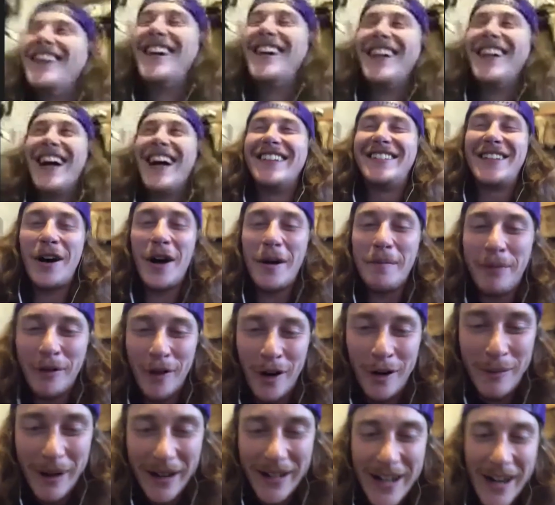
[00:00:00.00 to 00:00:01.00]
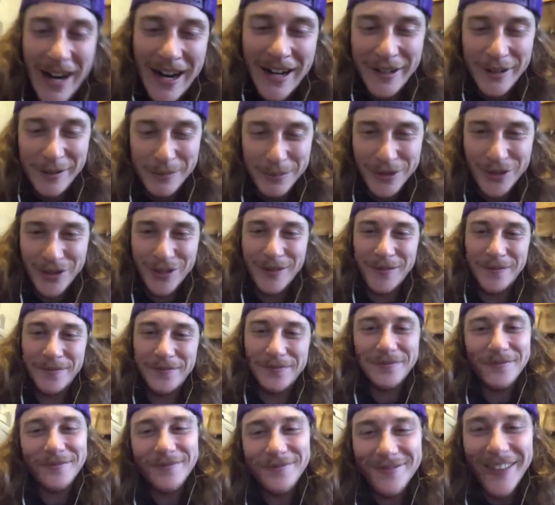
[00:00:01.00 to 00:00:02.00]
That's how I put on my condoms.
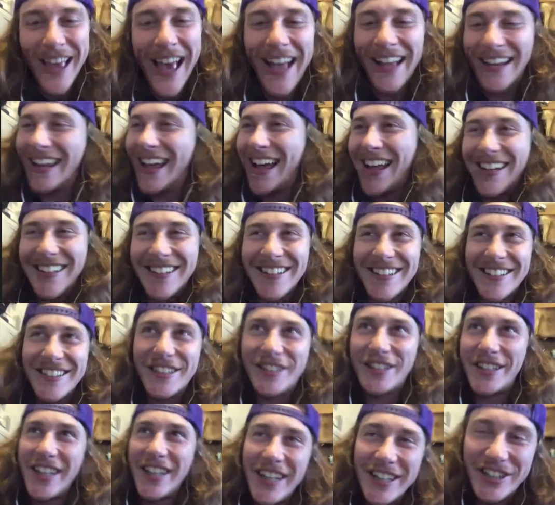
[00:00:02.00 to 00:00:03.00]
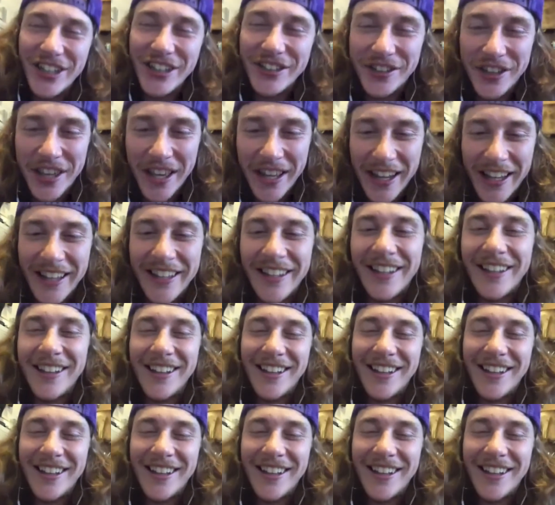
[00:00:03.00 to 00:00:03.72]
Just kidding.